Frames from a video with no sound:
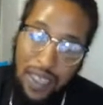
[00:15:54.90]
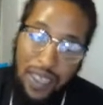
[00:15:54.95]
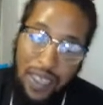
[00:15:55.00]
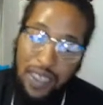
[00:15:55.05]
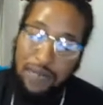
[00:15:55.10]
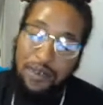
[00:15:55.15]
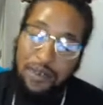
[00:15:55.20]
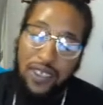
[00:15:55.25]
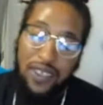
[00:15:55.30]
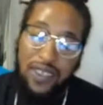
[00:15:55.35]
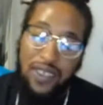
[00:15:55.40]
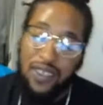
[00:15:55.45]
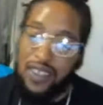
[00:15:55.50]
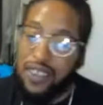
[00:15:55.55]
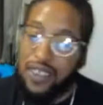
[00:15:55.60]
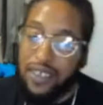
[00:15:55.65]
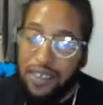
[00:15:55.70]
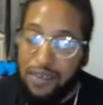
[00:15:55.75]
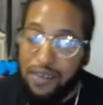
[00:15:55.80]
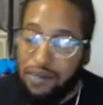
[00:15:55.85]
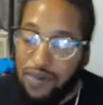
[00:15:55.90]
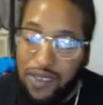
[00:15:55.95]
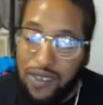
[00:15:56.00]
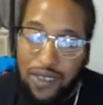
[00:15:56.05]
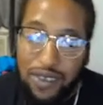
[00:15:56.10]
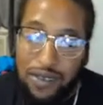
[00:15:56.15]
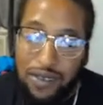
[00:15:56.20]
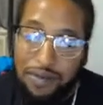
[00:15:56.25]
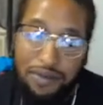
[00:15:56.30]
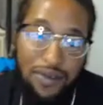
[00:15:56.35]
I'm just saying,
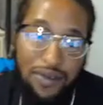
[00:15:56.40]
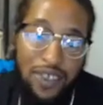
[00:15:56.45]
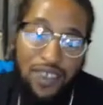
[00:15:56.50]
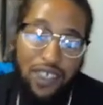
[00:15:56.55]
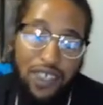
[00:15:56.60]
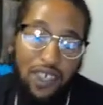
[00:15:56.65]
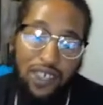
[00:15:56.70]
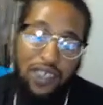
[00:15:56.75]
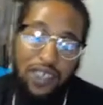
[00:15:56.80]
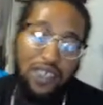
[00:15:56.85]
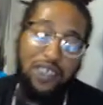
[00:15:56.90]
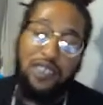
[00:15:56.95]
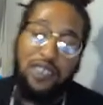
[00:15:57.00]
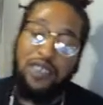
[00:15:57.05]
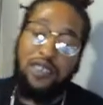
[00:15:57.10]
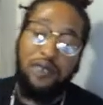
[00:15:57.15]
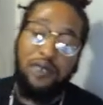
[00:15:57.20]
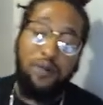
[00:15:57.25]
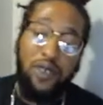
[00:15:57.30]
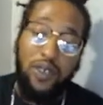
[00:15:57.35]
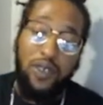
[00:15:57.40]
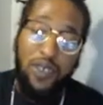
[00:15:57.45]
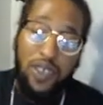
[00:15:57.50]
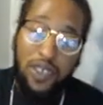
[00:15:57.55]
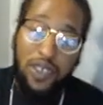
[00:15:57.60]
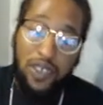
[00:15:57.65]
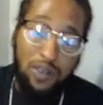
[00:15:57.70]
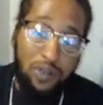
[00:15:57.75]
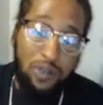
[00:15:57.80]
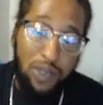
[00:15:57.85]
just just talking. This would be
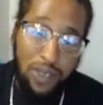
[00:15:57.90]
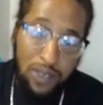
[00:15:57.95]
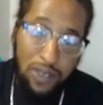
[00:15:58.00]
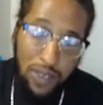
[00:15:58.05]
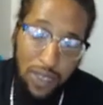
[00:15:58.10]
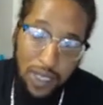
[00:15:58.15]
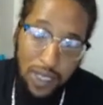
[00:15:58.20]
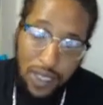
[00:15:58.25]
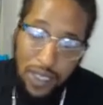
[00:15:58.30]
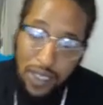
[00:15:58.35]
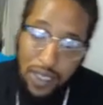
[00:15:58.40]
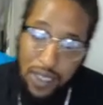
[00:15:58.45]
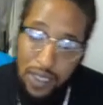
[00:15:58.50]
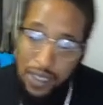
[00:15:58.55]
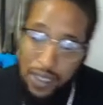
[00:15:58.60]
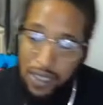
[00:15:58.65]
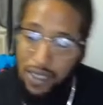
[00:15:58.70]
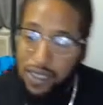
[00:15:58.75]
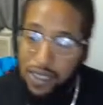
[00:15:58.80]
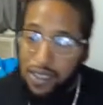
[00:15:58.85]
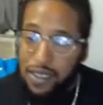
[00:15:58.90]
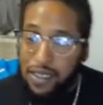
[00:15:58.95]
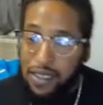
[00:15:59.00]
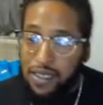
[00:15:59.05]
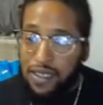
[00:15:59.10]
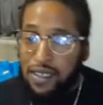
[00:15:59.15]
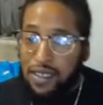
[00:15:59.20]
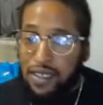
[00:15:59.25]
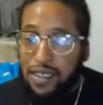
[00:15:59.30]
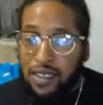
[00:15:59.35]
crazy, bro put in
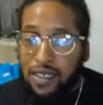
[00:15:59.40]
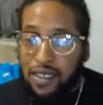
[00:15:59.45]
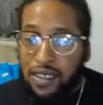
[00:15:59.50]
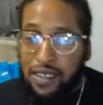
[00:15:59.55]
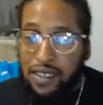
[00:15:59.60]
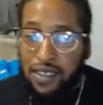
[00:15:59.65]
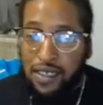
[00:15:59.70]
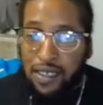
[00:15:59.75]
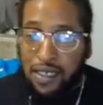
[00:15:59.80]
by Vegeta